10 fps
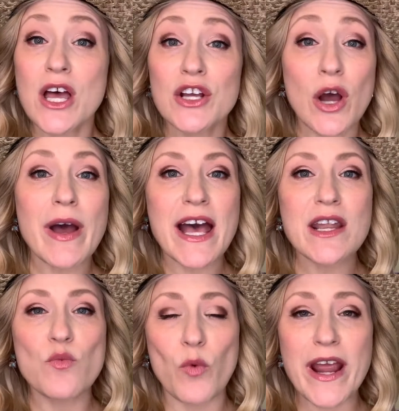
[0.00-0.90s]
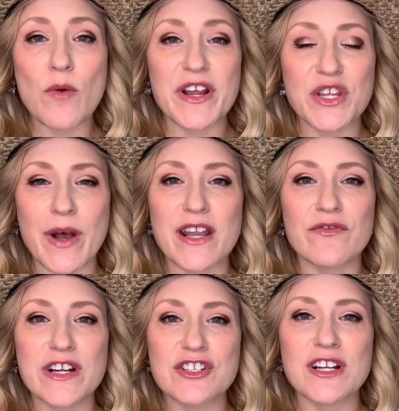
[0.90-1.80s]
Go ahead and wear what you had
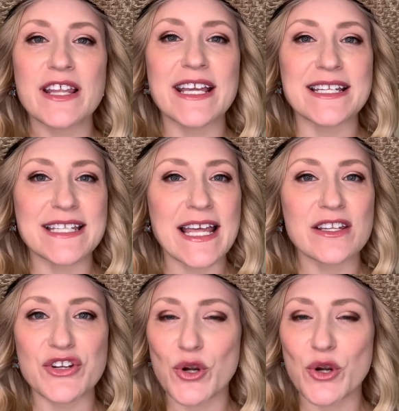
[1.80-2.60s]
originally intended